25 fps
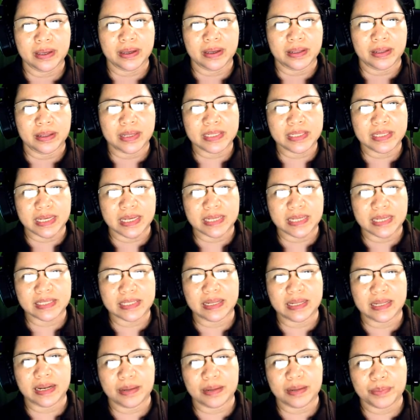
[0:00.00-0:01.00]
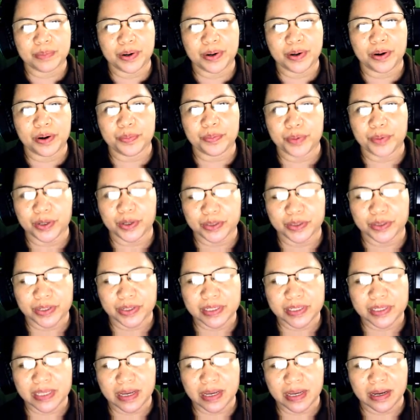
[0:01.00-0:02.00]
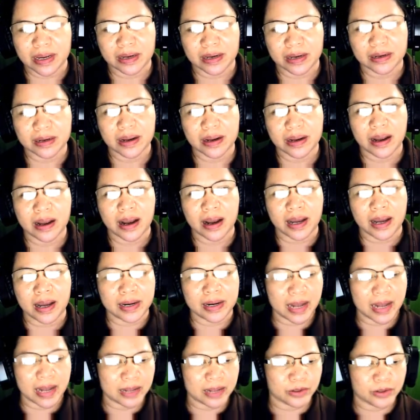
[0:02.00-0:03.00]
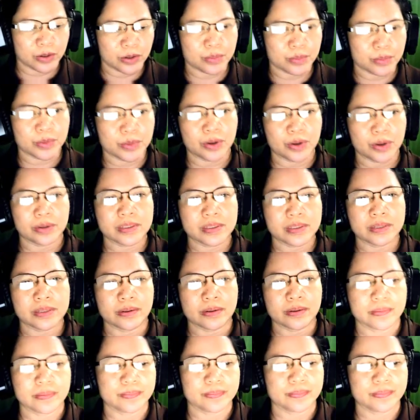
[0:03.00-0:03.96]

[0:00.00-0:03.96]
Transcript: This is the number of protons in an atom also.